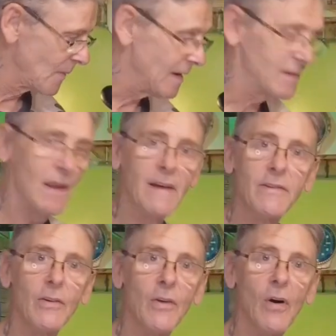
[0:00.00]
It's
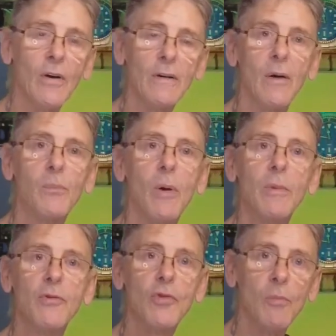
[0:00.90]
late at night, I'll
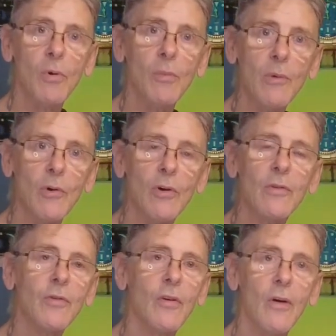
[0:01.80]
probably jumble my
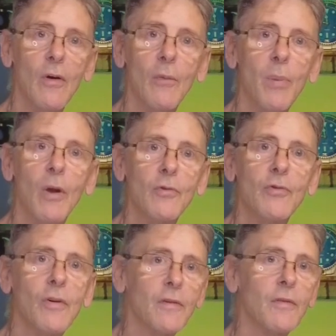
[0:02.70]
words, I'll
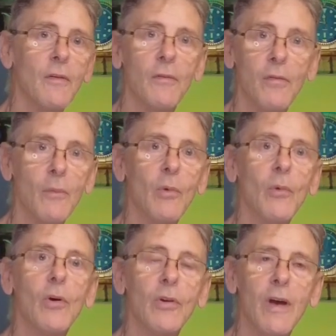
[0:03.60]
apologise from the
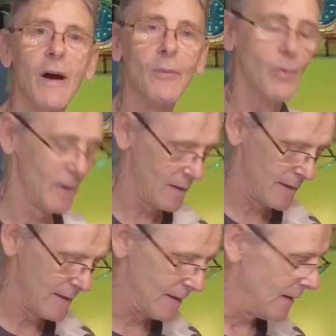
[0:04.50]
word go.
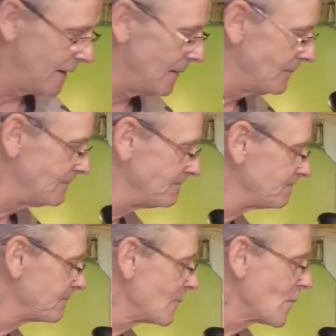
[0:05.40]
Some
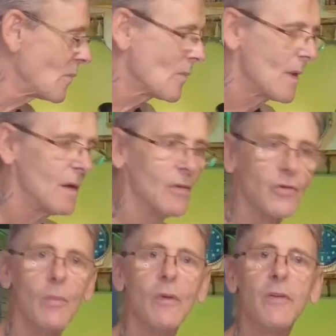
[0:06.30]

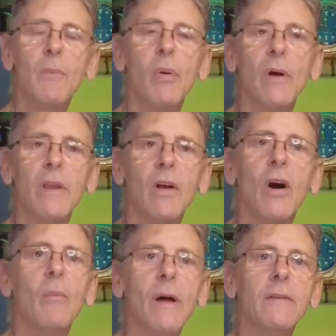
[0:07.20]
of you put in the
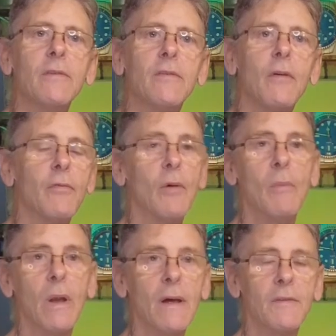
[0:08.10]
comments from
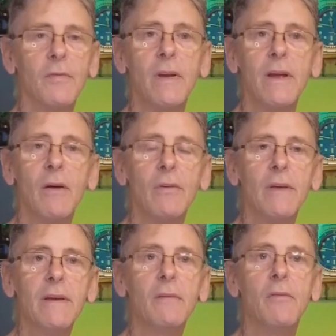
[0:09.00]
my last video,
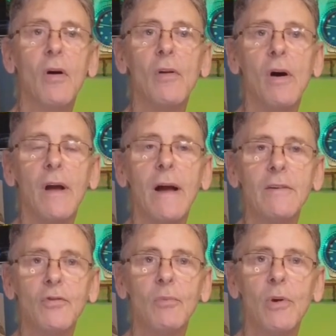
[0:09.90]
the Viroc
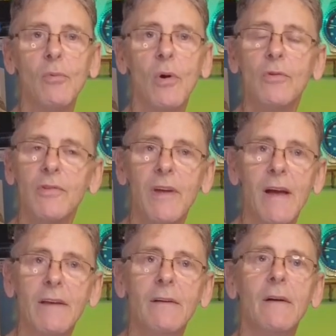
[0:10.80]
HW110,